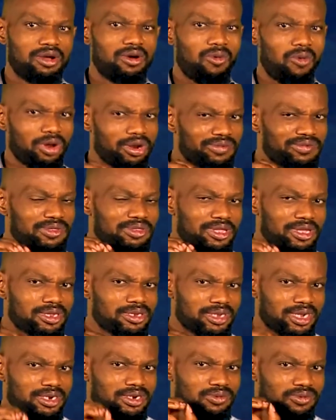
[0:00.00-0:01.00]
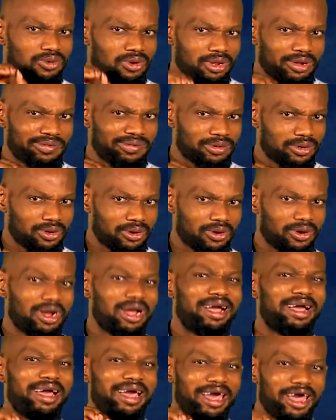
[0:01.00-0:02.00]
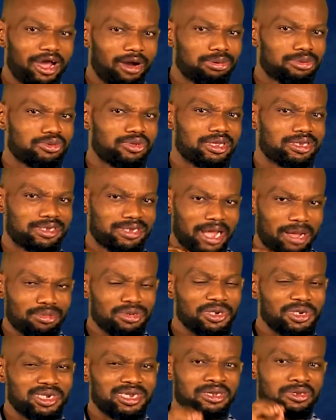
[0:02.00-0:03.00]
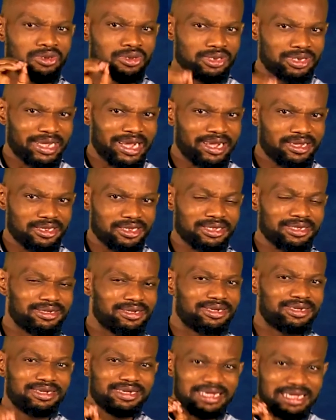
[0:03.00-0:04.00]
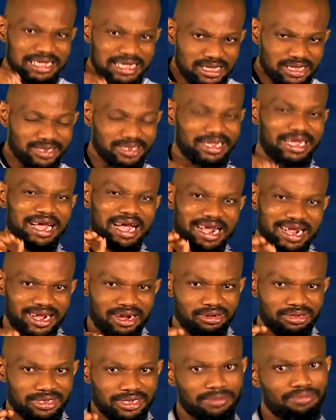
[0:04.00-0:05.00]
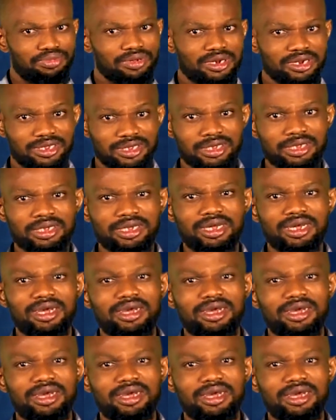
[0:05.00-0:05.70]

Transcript: one of the things that the rule of law helps to establish in society is accountability.